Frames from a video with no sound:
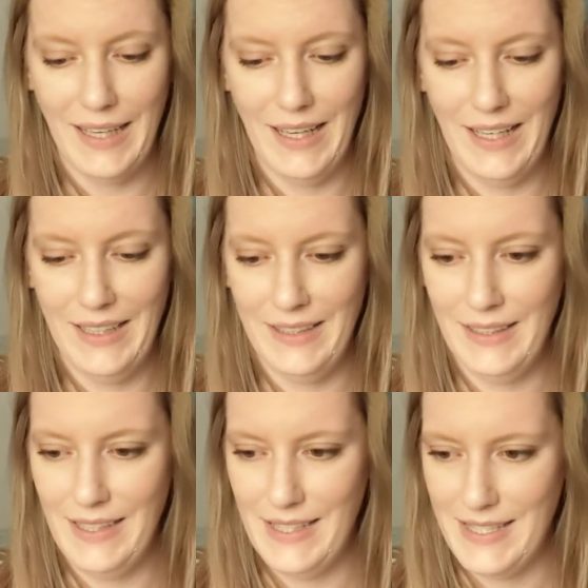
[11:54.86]
on
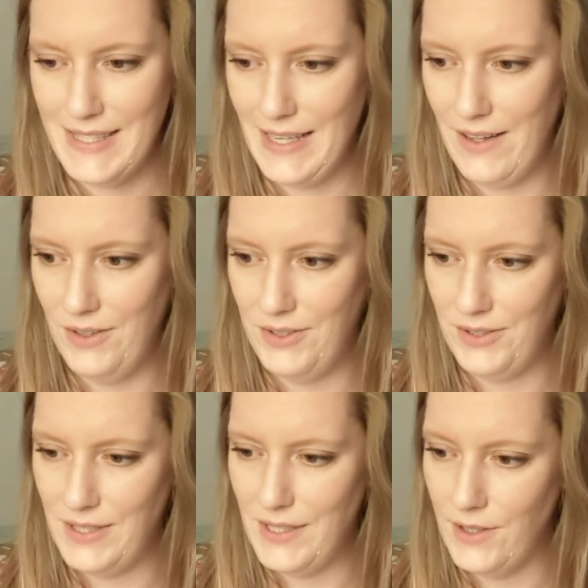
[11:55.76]
its
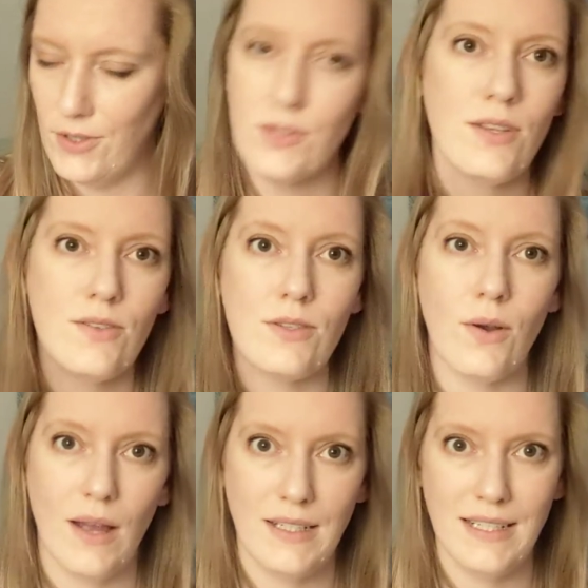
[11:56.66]
elder years.
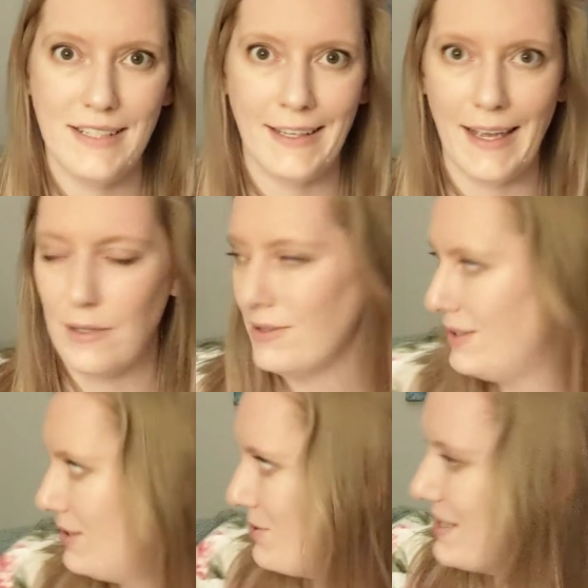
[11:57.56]
So I need to get
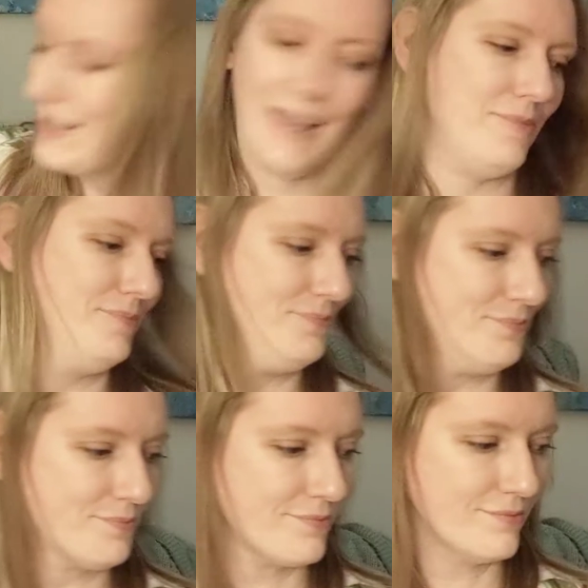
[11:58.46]
using that.
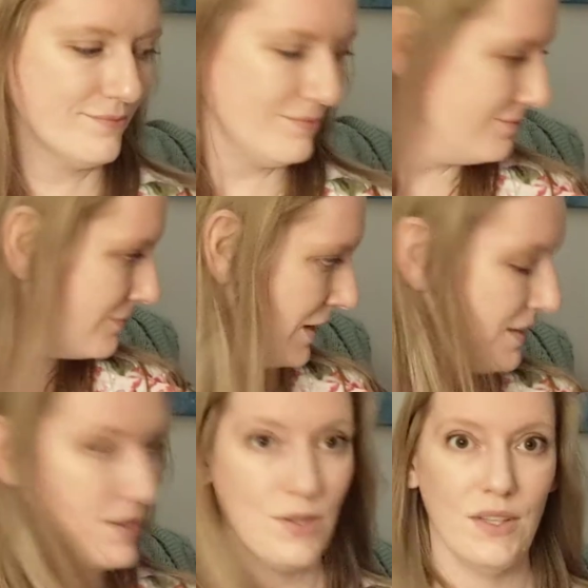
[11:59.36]

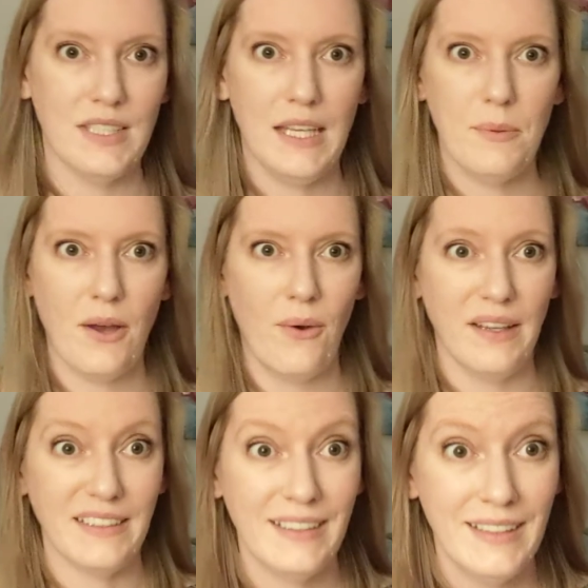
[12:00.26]
So let's keep
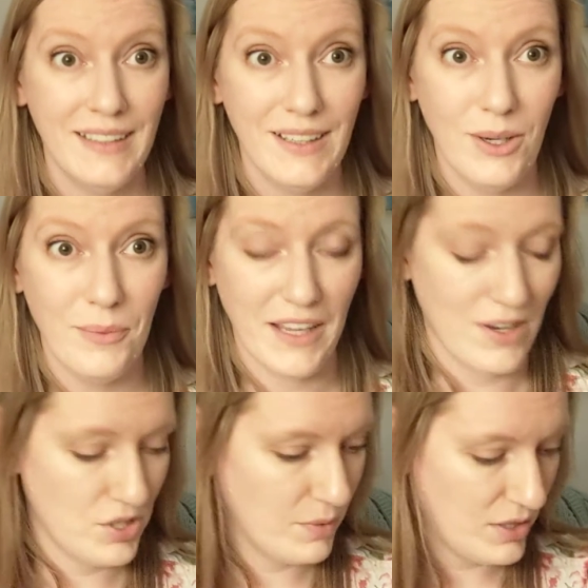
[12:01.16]
going. Oh my
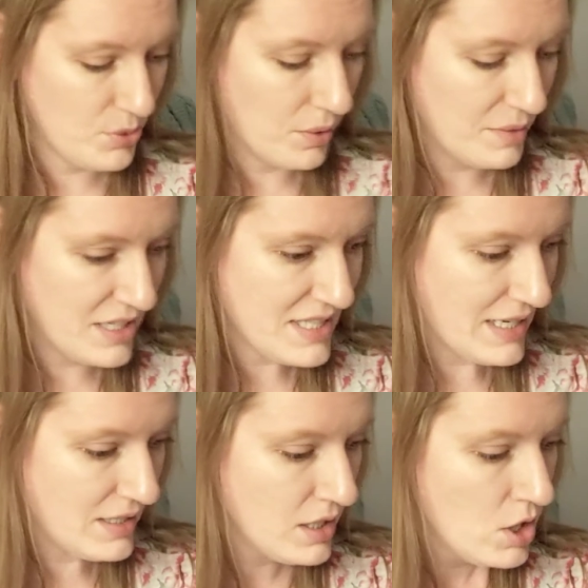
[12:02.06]
gosh, I'm already 12 minutes
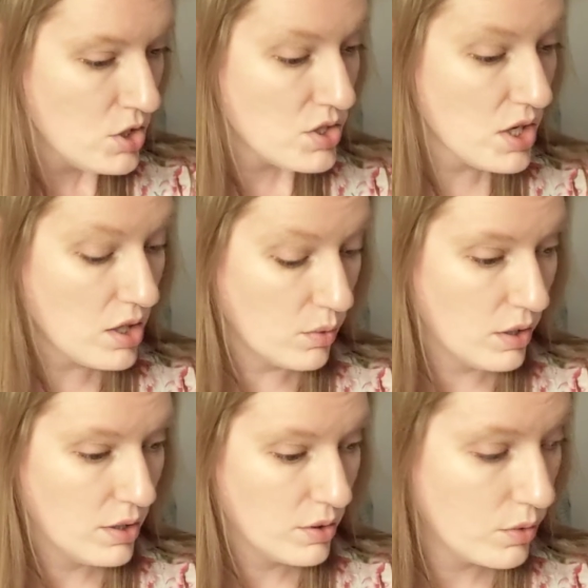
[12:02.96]
in. So
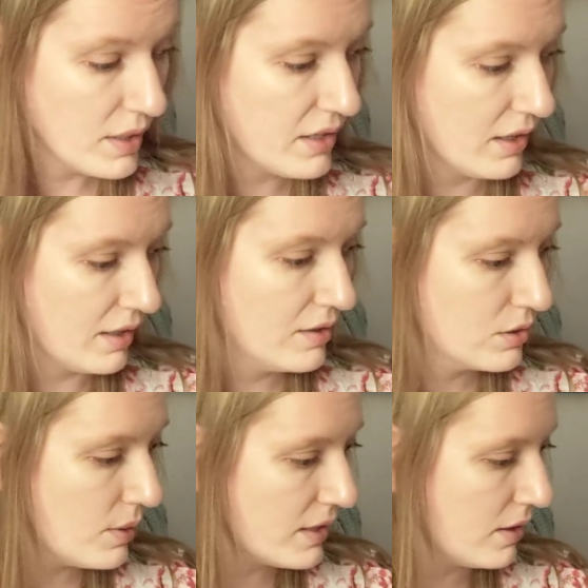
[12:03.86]
quicker.
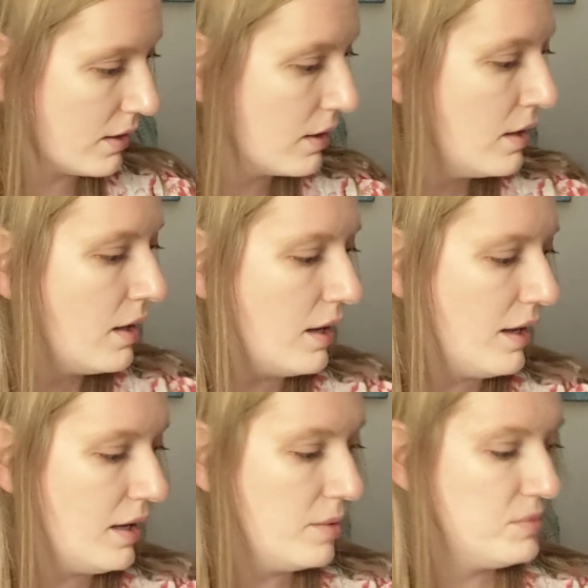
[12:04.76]

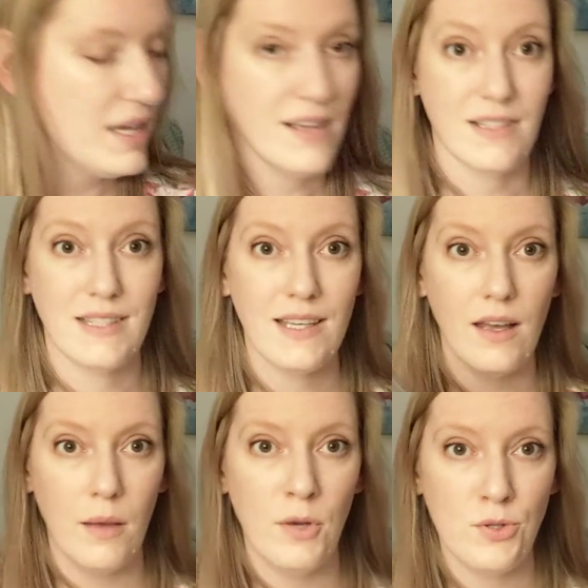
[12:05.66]
Next,
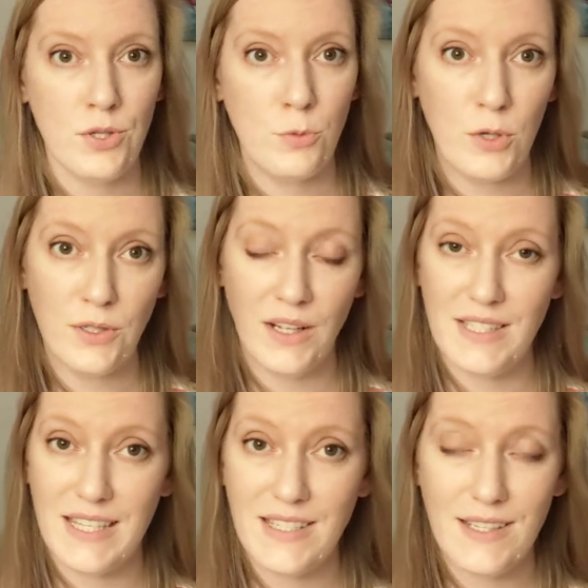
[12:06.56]
Emotional
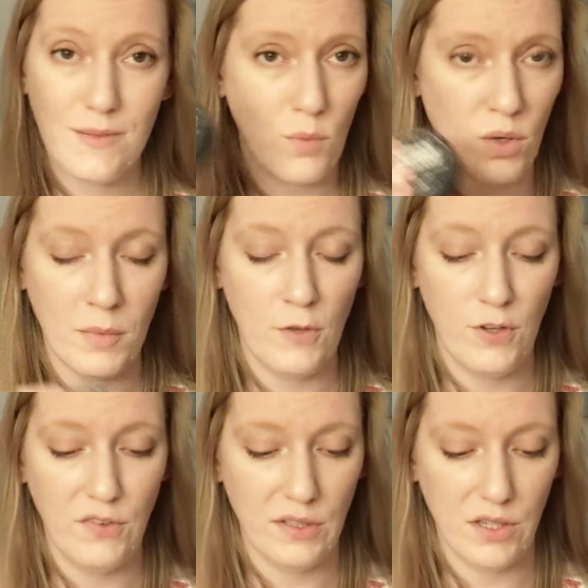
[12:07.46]
Brilliance. This is one of my
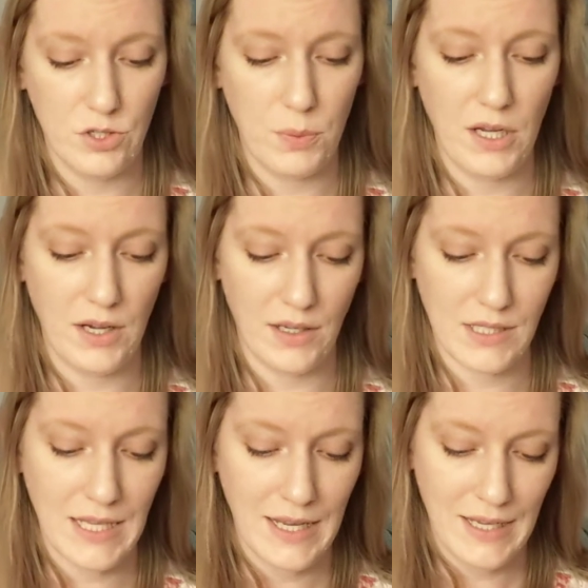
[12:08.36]
favorite Lush
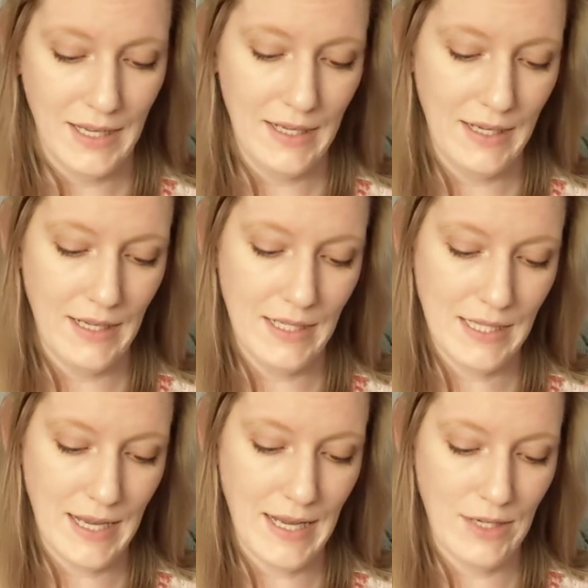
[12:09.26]
products. It
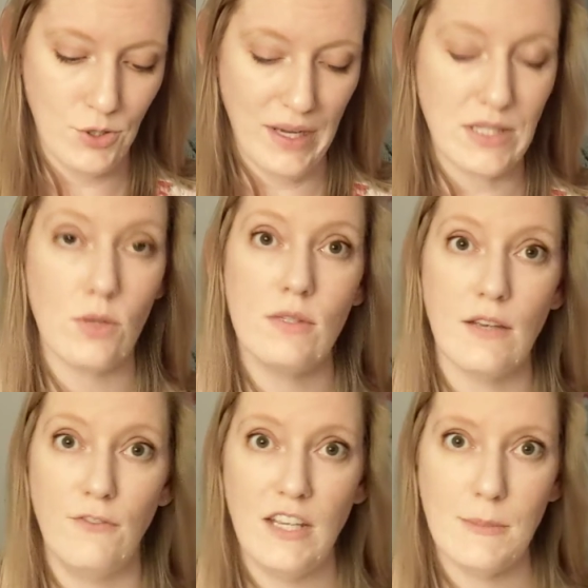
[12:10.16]
is a
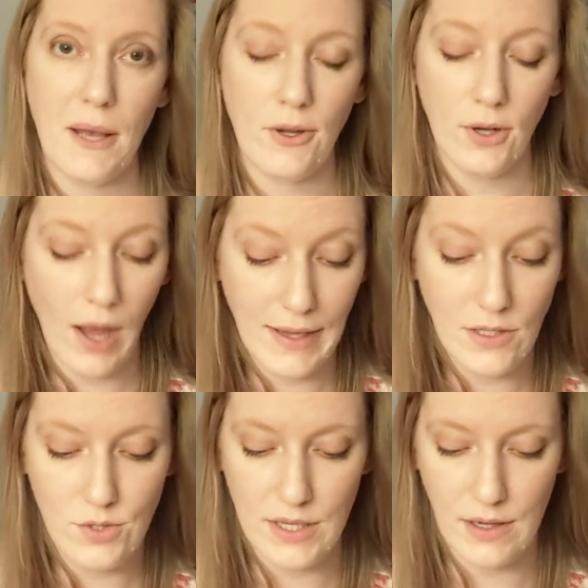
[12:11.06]
translucent face powder. I
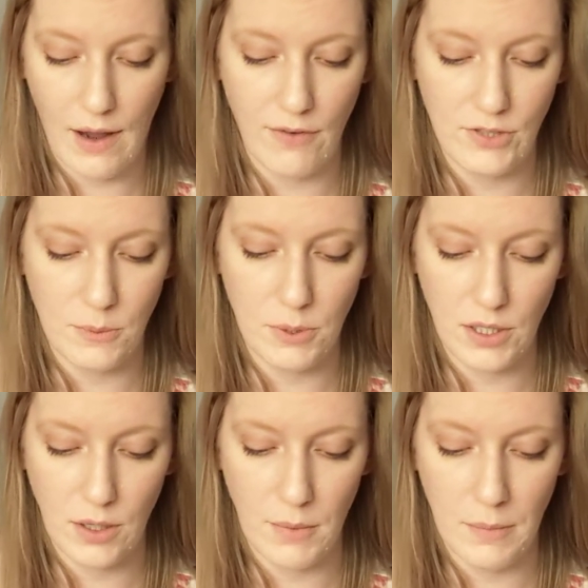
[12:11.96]
use it after
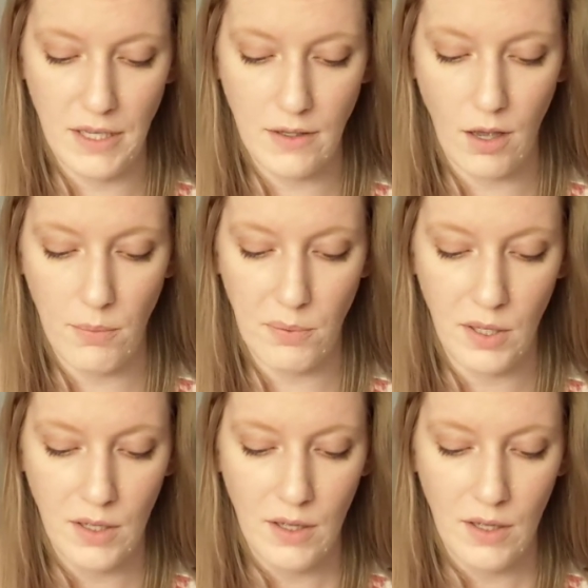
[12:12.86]
putting on my makeup.